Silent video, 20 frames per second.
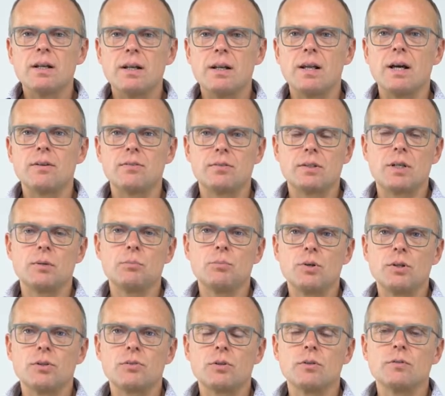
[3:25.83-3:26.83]
lifetime
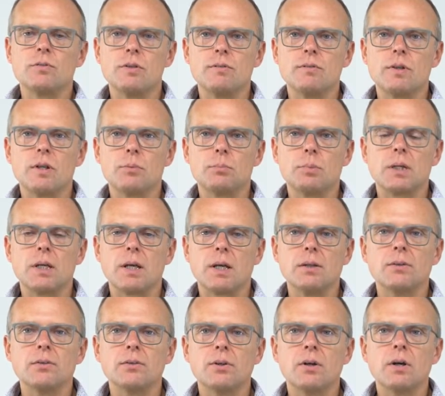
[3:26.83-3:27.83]
risk of developing
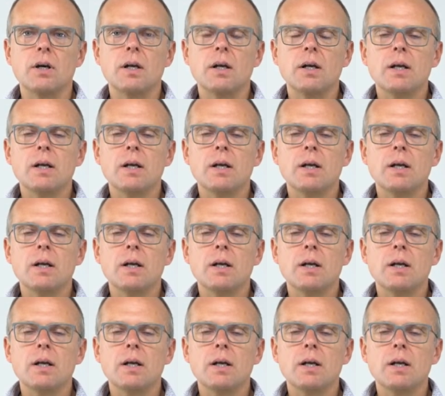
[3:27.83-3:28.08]
cancer.